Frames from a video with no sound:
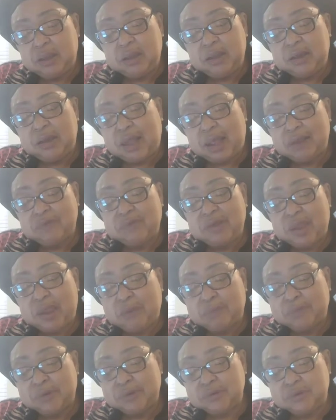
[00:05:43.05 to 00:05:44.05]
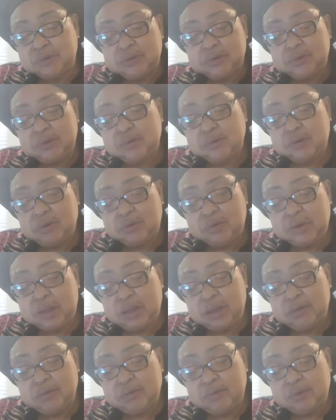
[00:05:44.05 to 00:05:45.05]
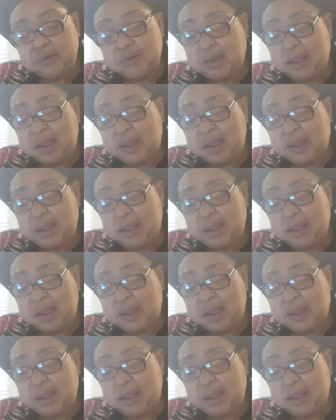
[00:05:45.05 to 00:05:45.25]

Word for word: and life happens, okay?